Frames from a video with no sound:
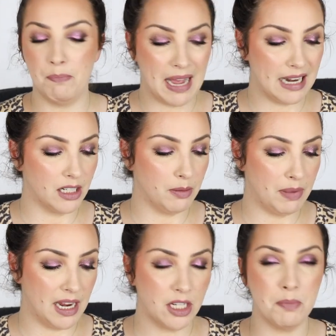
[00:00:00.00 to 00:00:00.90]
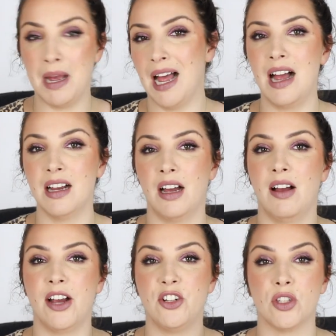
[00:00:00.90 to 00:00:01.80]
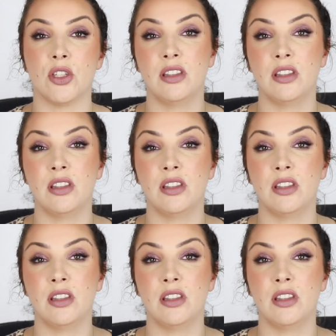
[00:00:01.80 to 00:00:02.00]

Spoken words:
But compared to Parker, I just